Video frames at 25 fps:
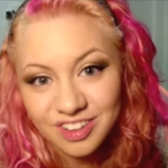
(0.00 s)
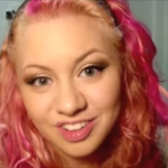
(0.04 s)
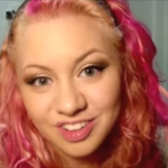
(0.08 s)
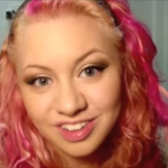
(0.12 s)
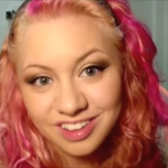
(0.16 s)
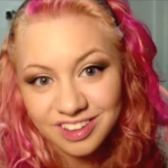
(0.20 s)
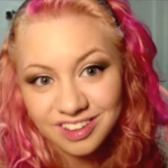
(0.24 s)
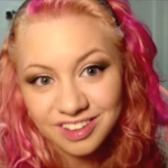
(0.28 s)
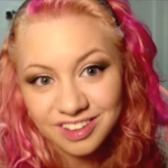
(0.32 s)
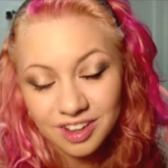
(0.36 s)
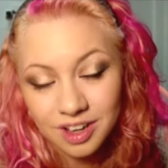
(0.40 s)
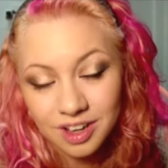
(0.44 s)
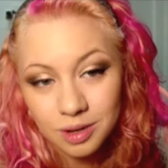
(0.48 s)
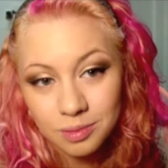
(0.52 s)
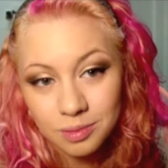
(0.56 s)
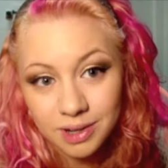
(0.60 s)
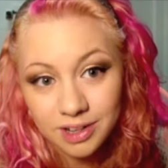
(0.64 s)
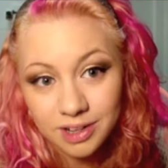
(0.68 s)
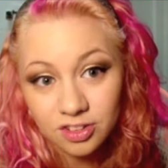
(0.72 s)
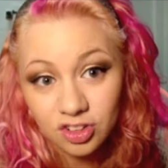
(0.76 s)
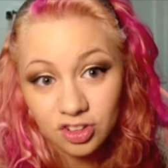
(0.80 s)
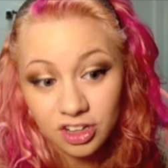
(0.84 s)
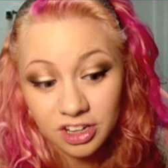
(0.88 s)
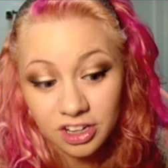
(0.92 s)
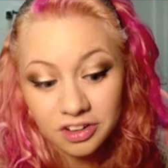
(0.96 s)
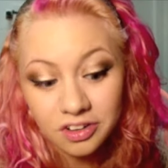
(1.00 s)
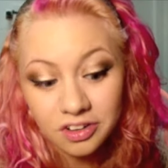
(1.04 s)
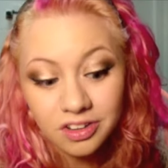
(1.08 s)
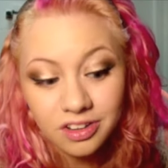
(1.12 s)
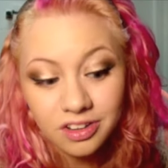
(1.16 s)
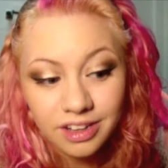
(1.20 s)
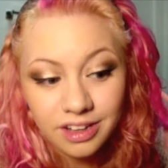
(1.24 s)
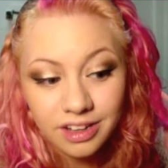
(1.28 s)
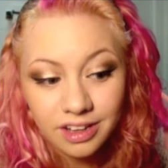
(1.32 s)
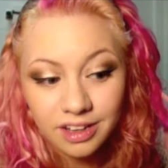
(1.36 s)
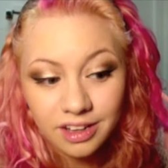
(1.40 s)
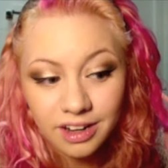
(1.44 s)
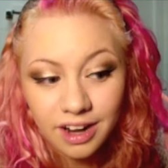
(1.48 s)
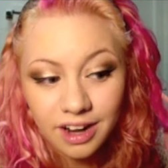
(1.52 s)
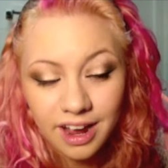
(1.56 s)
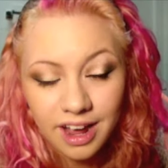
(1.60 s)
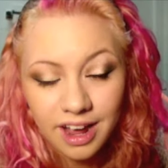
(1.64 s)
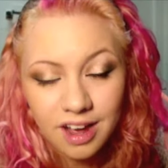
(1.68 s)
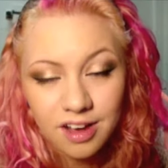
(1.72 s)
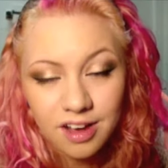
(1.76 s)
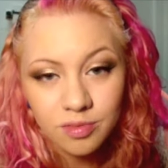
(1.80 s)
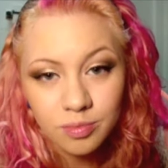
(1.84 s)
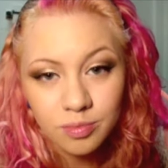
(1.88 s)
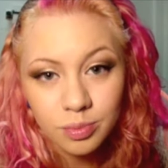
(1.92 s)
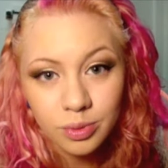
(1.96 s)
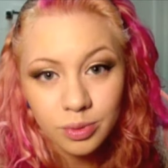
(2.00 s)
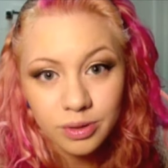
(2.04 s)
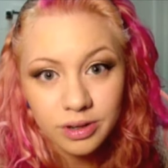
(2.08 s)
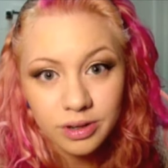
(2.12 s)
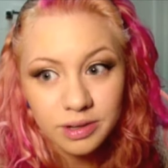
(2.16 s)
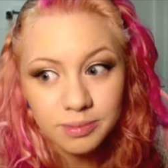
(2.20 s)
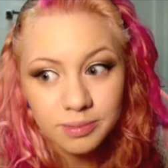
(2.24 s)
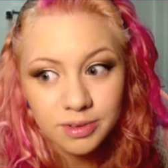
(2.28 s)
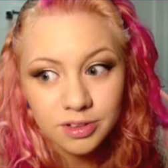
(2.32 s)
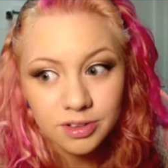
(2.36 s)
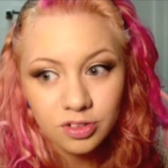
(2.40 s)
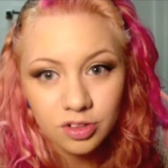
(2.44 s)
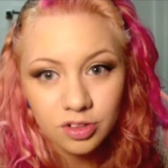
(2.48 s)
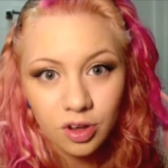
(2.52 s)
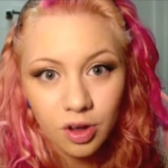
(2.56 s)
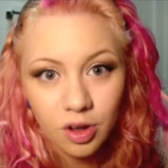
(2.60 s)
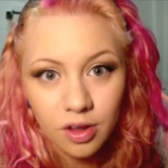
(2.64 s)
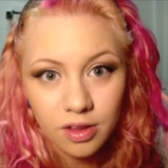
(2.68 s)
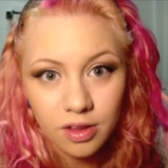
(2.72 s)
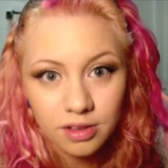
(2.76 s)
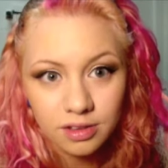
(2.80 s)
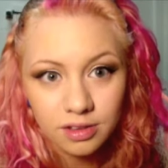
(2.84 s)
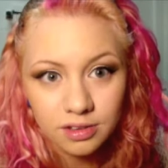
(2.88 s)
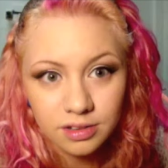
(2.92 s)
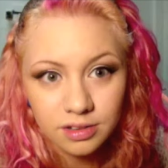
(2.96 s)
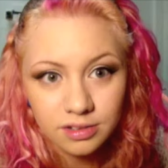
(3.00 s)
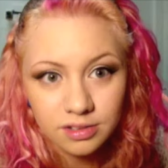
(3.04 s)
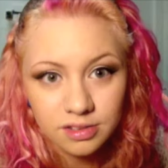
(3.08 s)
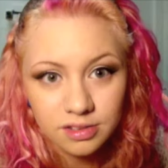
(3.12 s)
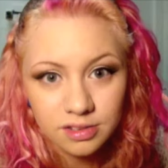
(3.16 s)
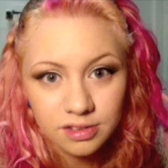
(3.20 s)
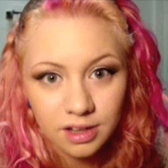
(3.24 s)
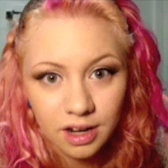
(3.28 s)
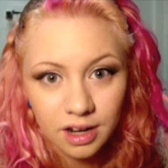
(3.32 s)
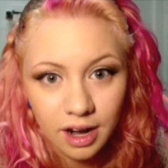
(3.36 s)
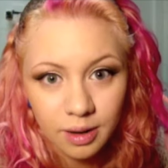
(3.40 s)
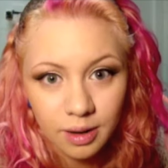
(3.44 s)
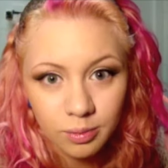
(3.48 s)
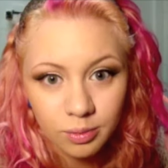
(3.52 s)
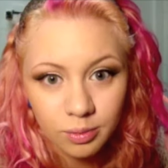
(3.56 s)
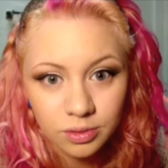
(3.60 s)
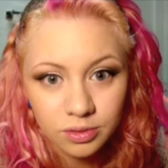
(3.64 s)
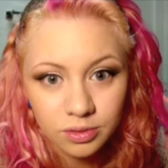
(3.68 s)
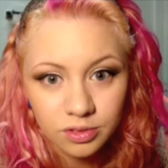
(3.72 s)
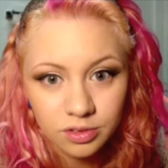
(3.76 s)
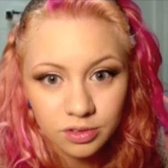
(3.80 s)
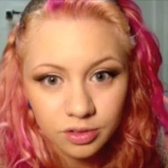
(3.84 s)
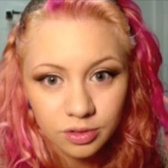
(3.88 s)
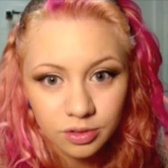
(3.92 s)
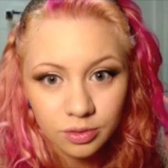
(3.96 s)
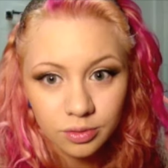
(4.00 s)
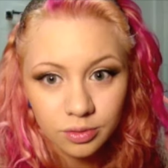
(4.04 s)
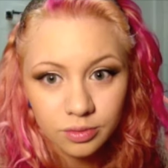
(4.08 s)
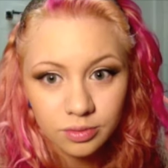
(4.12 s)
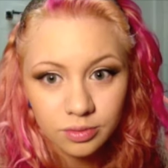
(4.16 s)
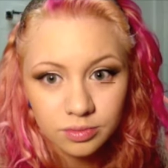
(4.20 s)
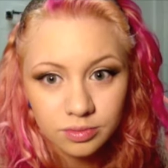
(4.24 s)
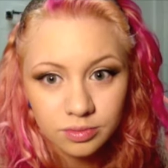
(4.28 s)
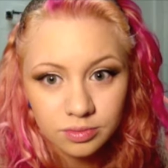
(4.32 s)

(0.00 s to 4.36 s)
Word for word: you can look on my channel, and I have pretty much all the looks that I will do.